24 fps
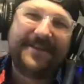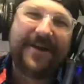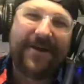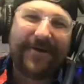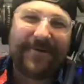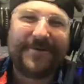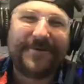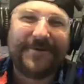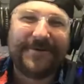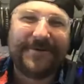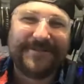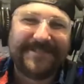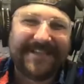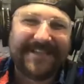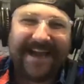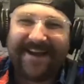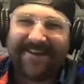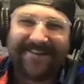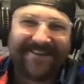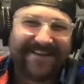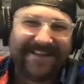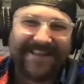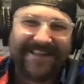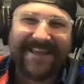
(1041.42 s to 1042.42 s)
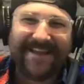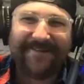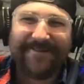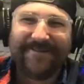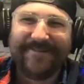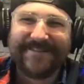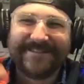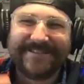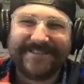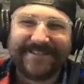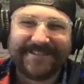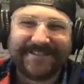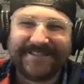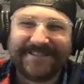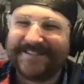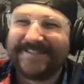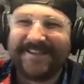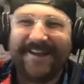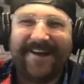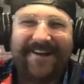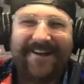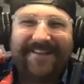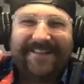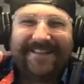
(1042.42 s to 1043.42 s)
cooled down and they were just
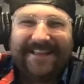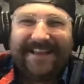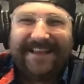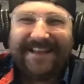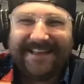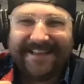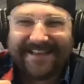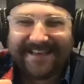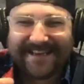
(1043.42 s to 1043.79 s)
solid.